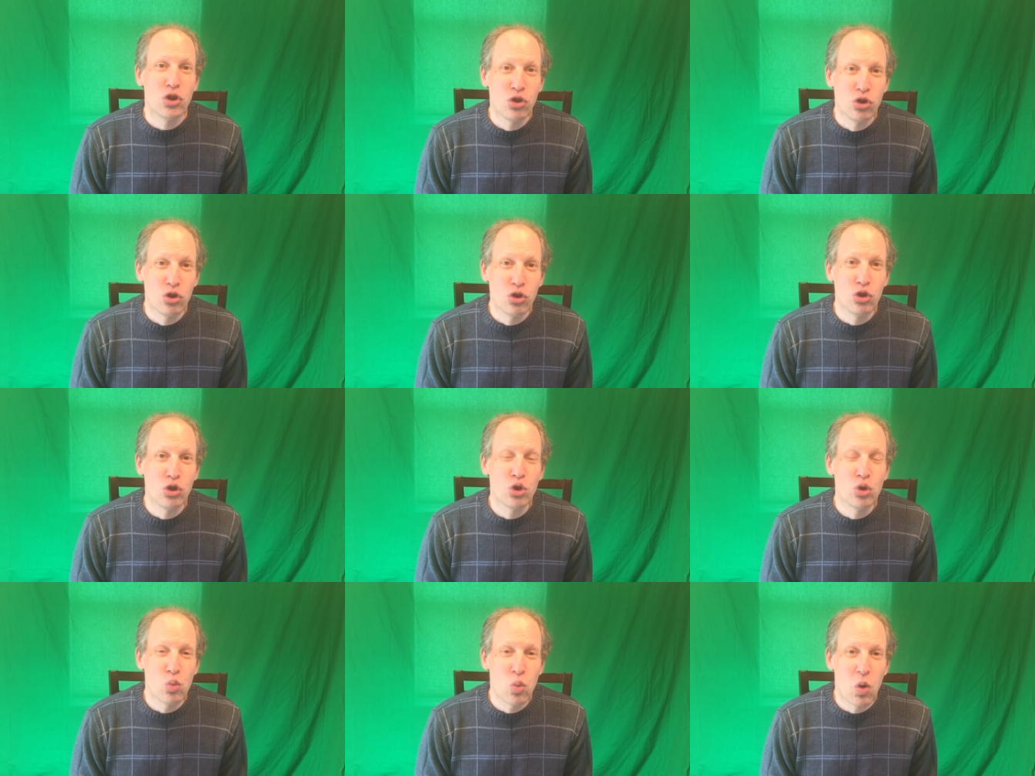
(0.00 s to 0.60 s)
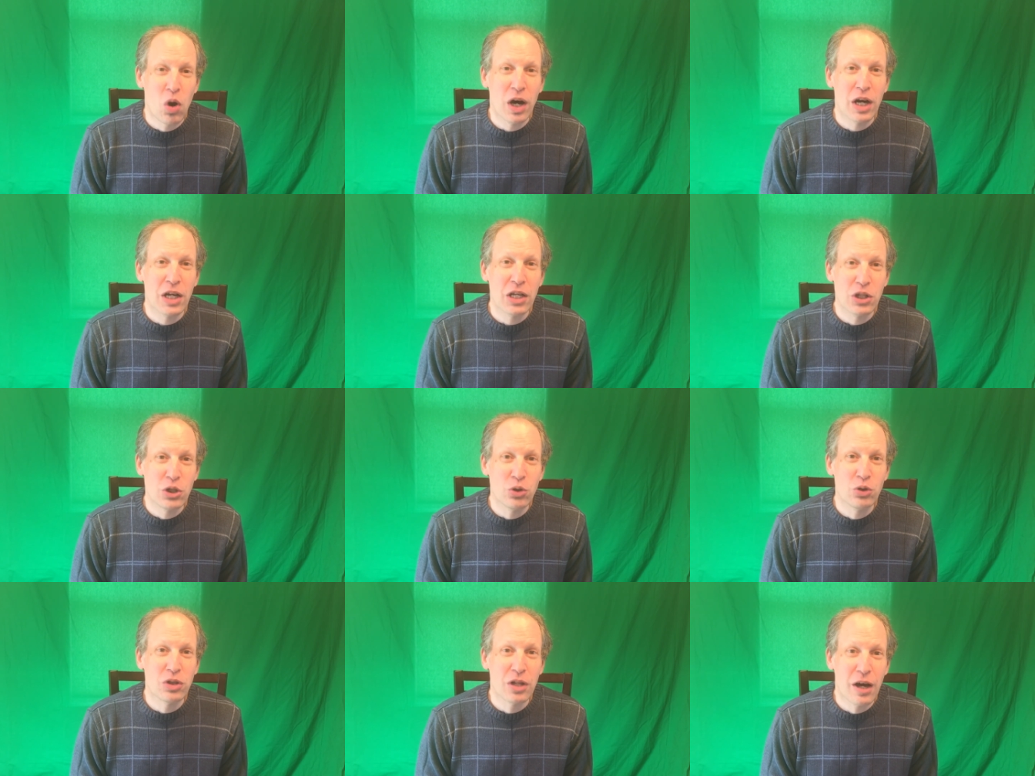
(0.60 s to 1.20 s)

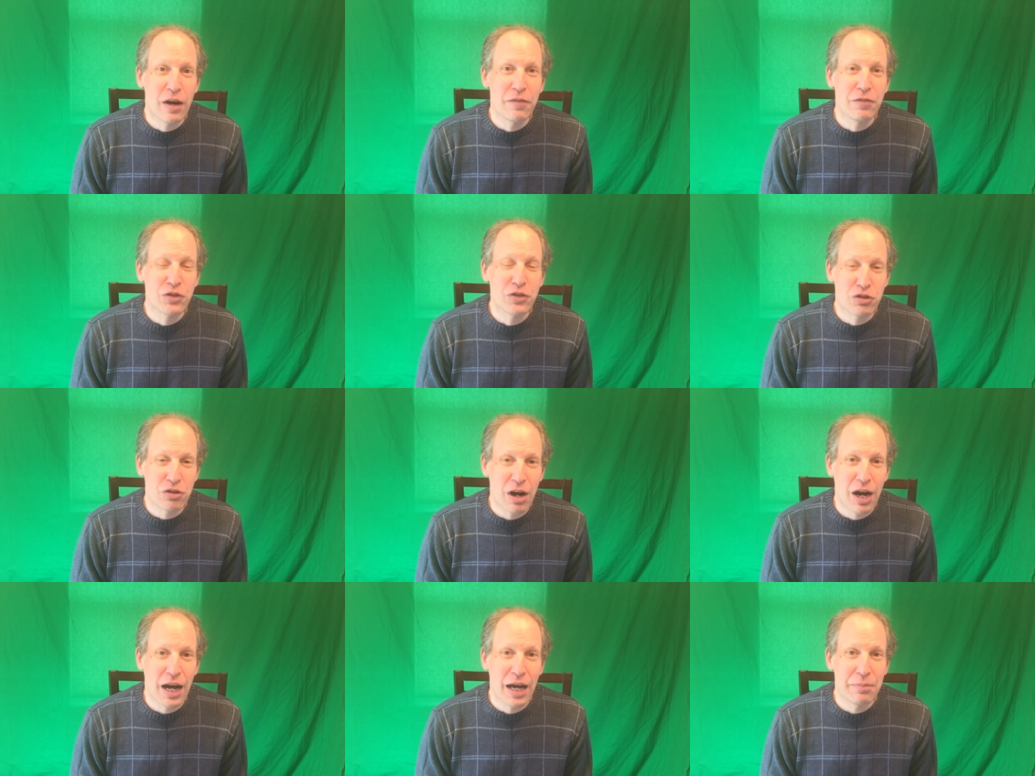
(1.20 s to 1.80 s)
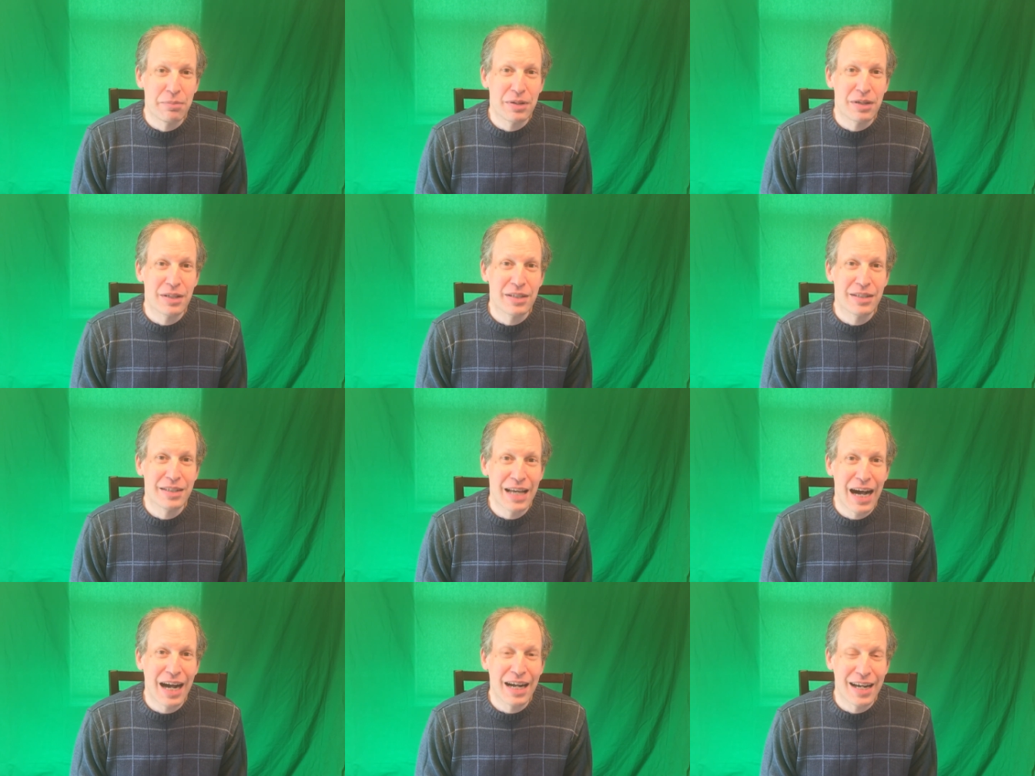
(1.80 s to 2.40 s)

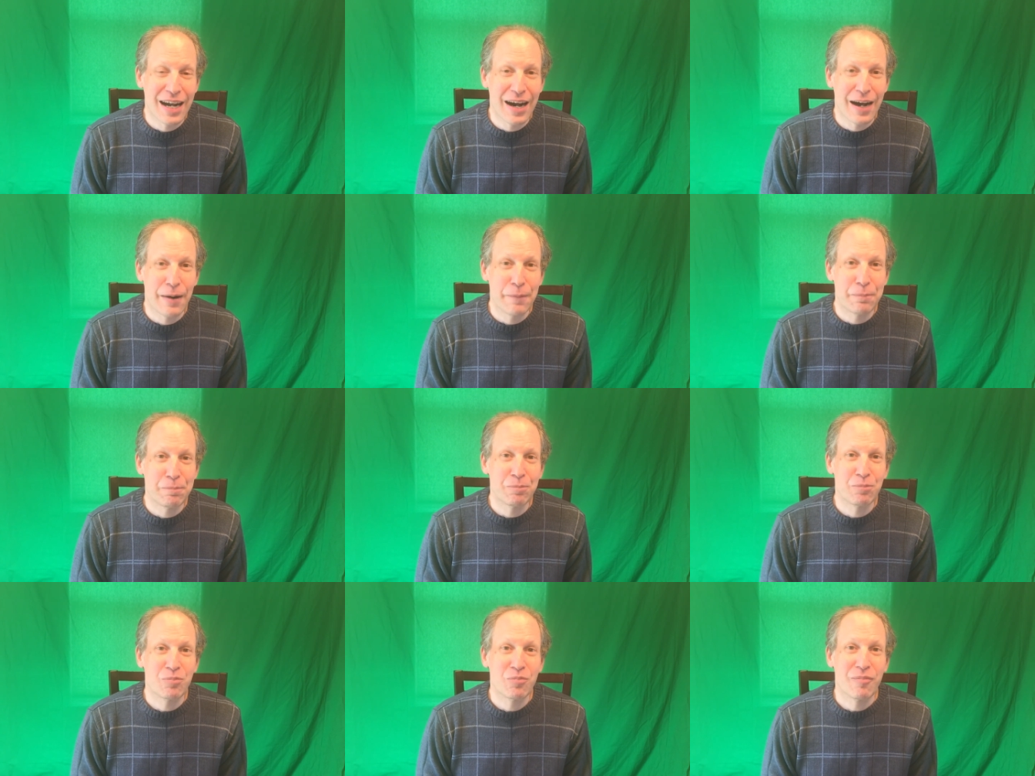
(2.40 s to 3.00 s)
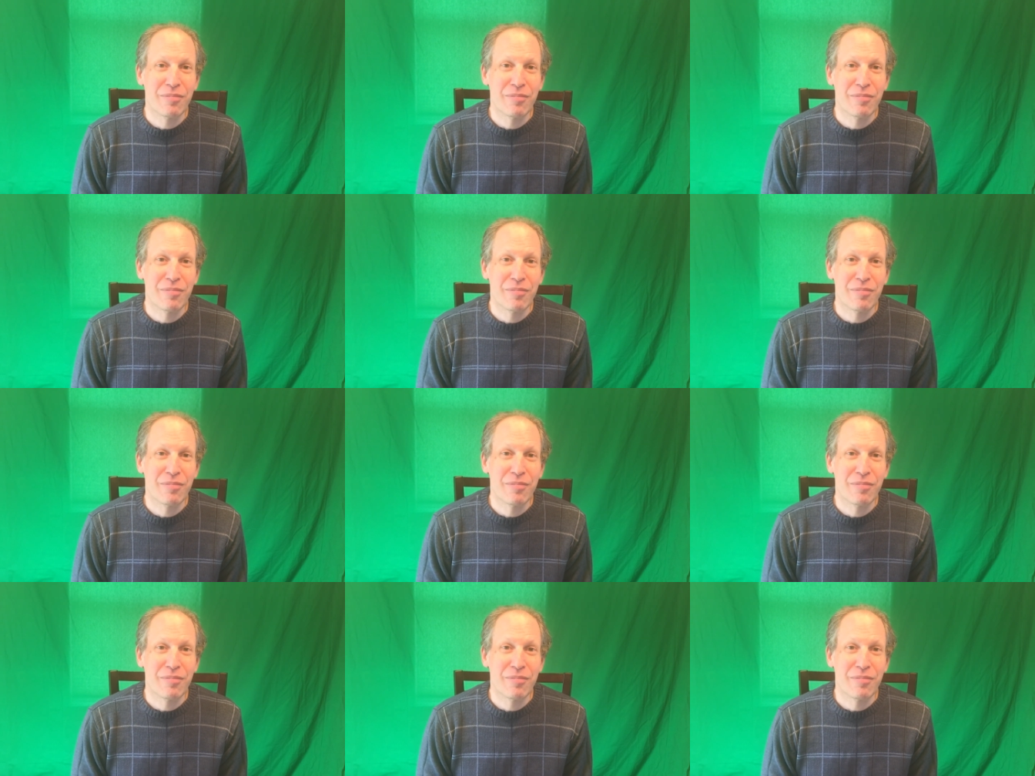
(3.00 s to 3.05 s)
DoWhatYouLoveTribe.com.